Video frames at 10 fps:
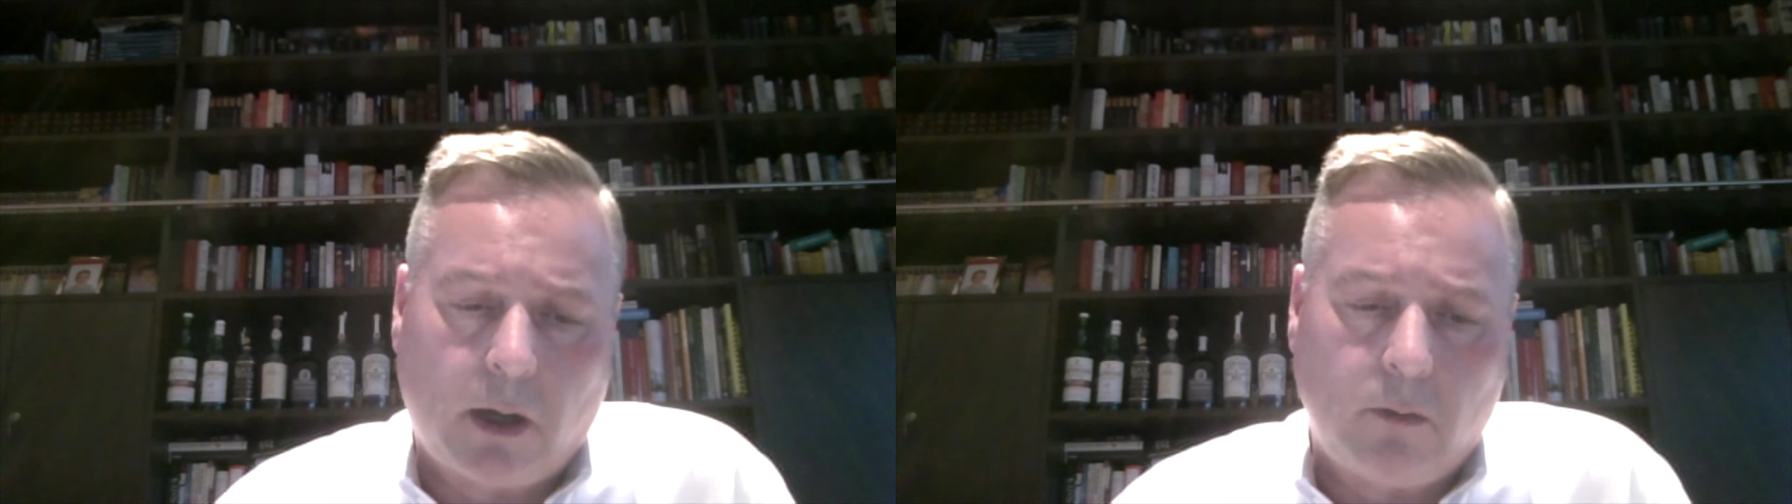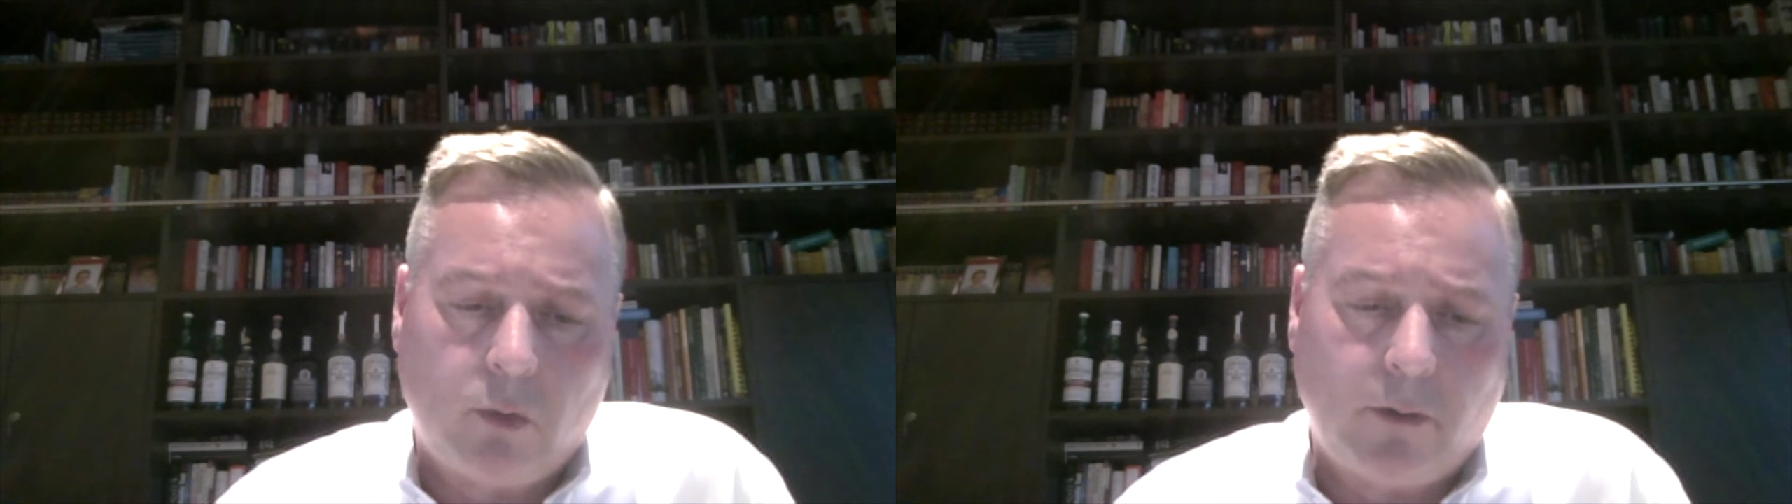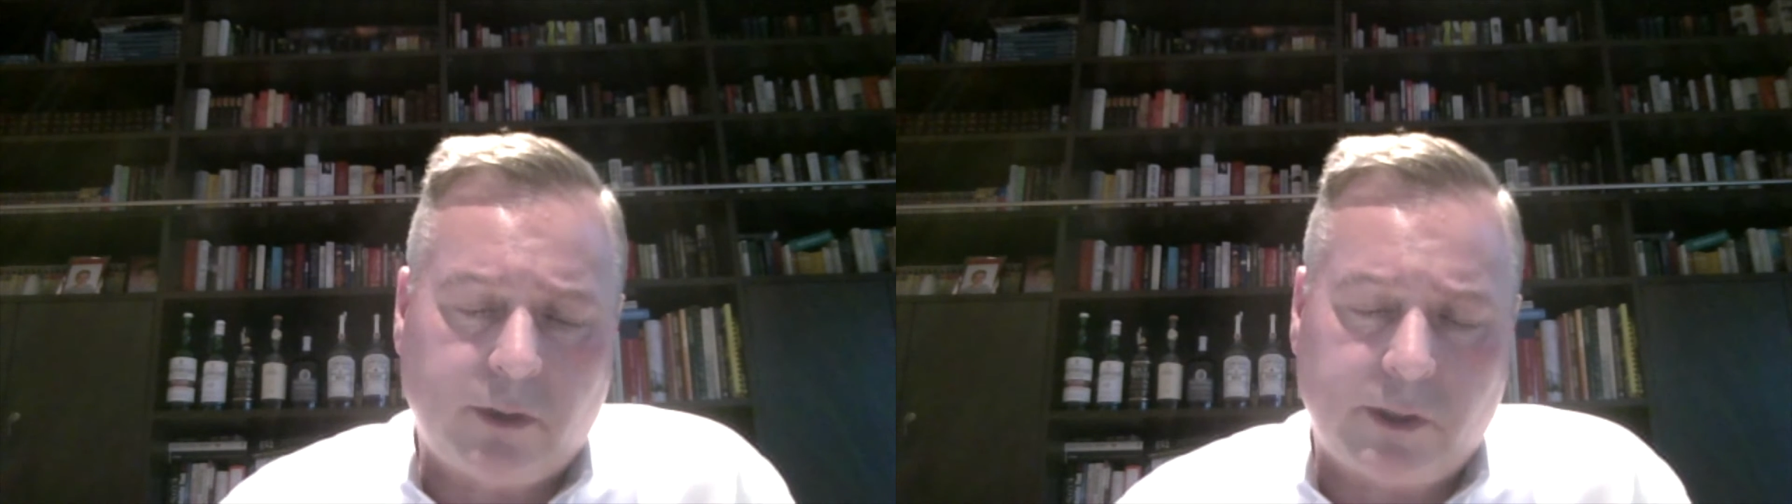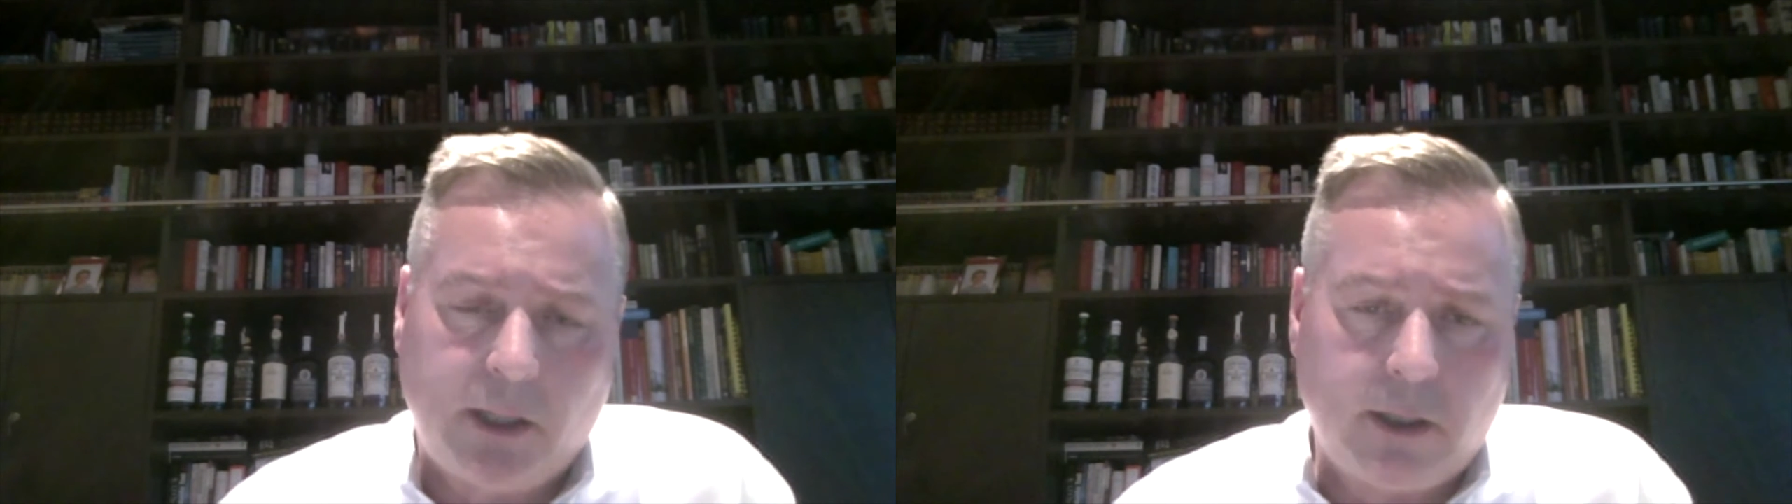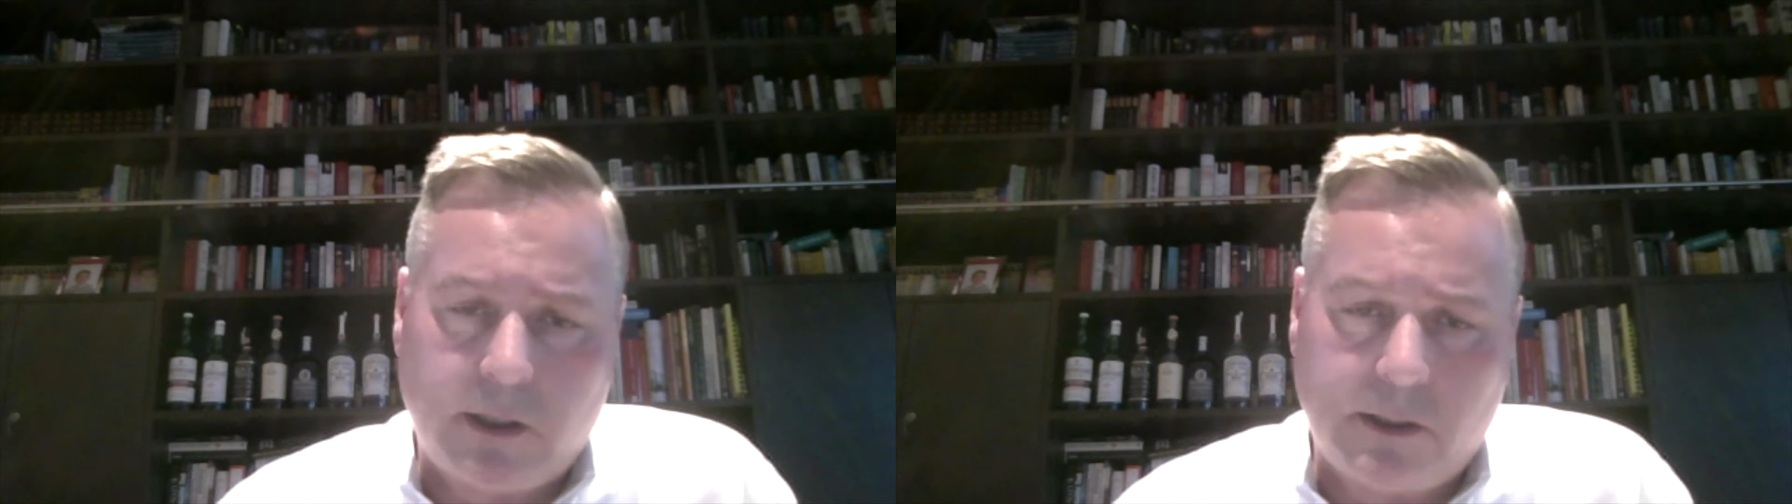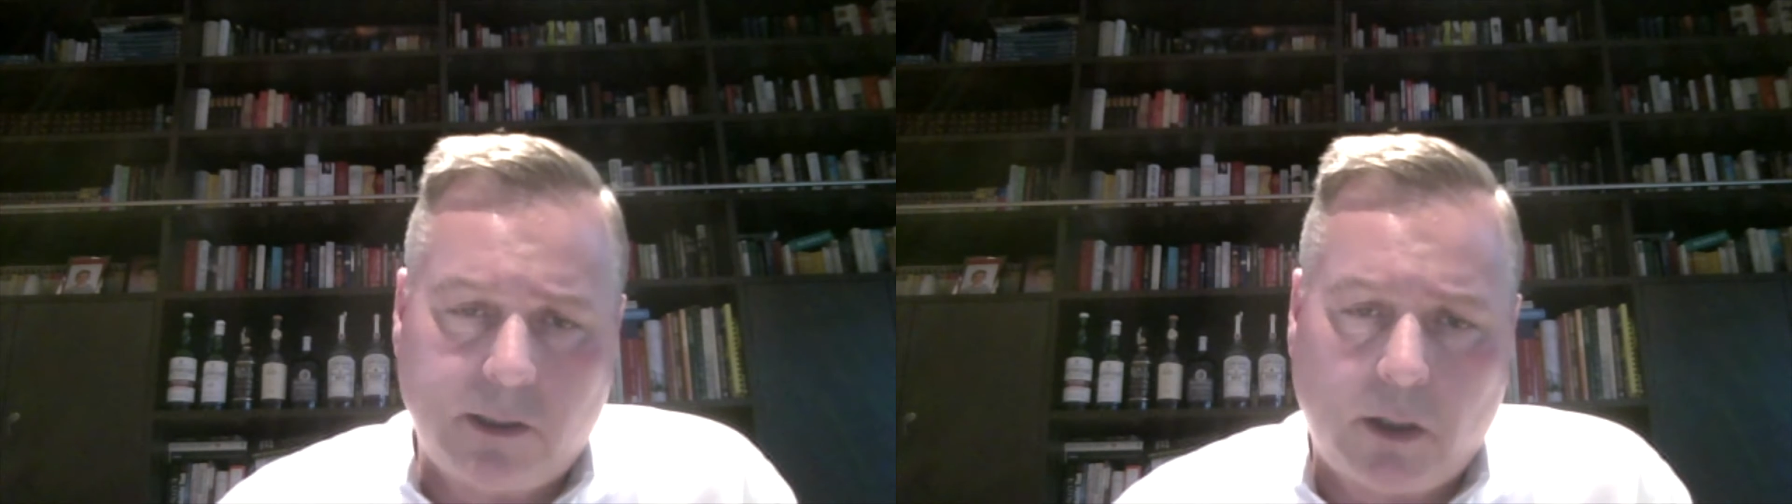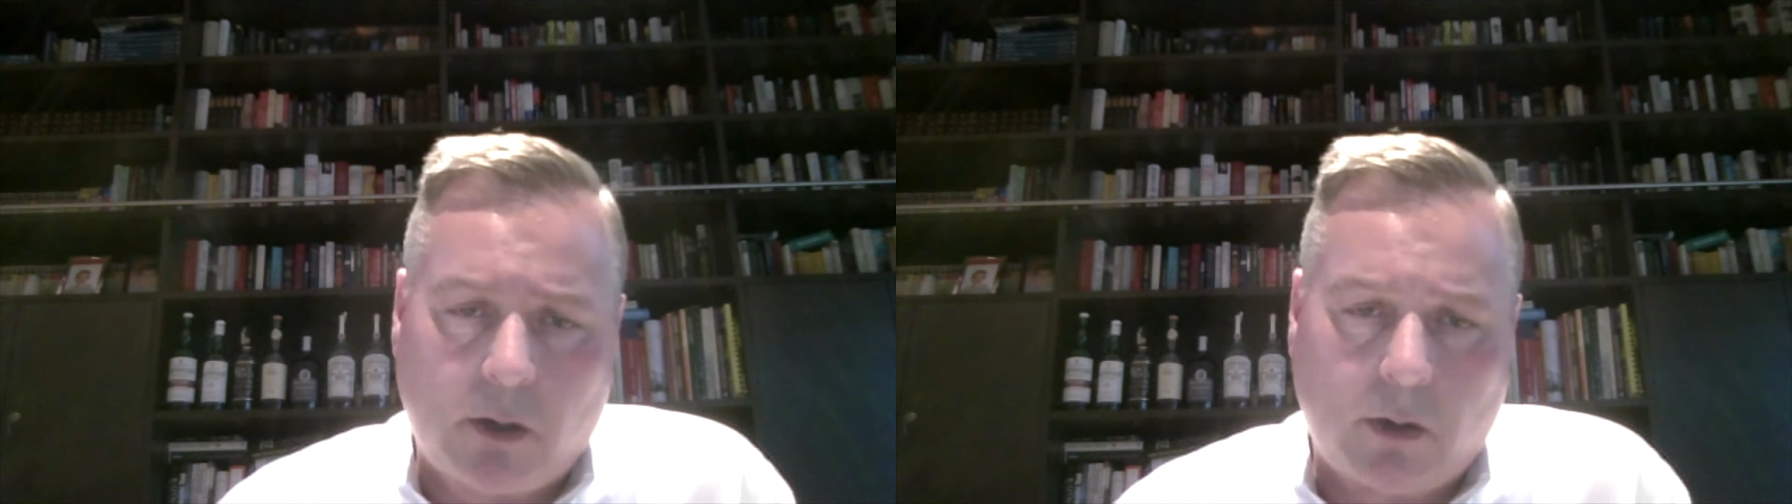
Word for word: we have stated this in our